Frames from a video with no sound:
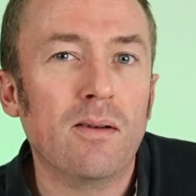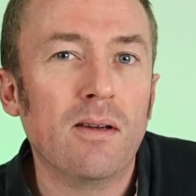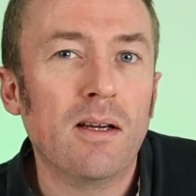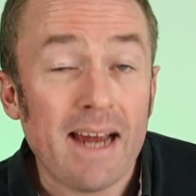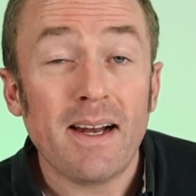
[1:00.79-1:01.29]

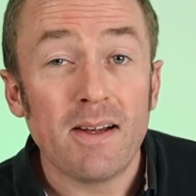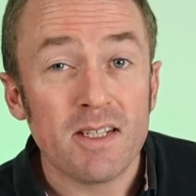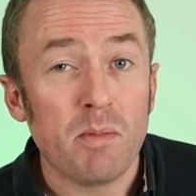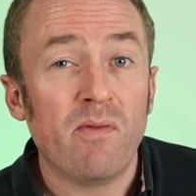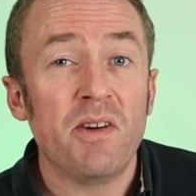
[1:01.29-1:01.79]
It
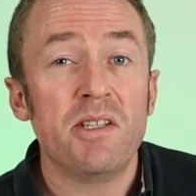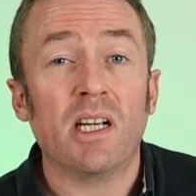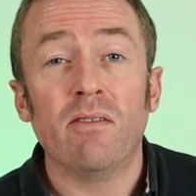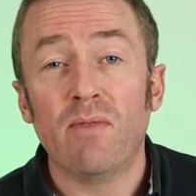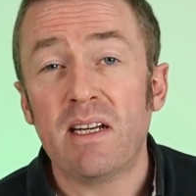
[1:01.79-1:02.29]
handles the
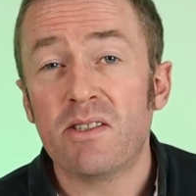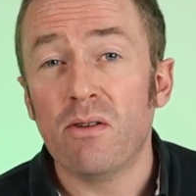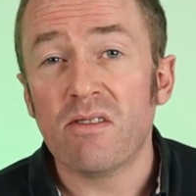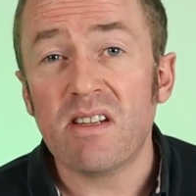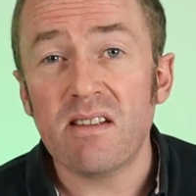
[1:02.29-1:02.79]
provisioning of
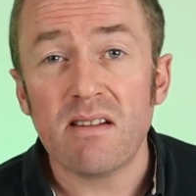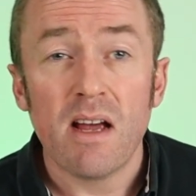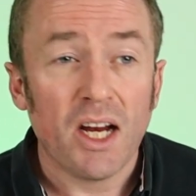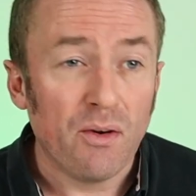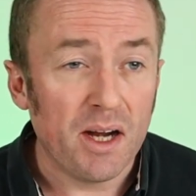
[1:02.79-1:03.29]
resources,
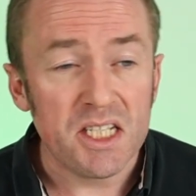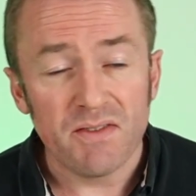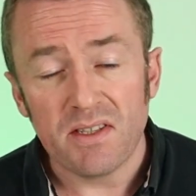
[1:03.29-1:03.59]
creation of